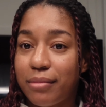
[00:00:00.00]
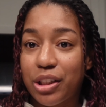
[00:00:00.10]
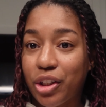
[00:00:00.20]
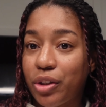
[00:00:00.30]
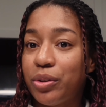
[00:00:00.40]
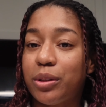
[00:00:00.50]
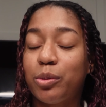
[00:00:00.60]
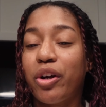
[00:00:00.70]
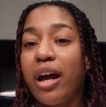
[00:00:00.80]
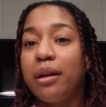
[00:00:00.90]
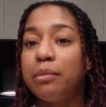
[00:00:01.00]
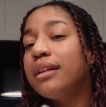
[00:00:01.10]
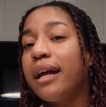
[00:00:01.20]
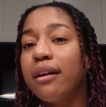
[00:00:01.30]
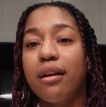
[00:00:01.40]
make sure you subscribe,
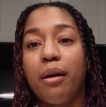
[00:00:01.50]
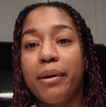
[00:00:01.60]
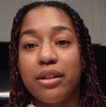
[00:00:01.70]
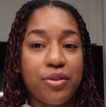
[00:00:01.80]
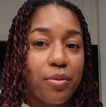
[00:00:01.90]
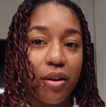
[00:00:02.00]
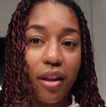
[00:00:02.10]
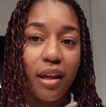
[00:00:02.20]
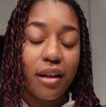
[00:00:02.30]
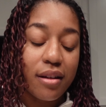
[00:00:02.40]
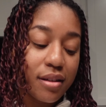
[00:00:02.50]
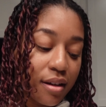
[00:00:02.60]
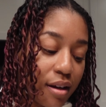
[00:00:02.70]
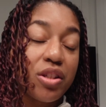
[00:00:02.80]
like, comment, do all the things.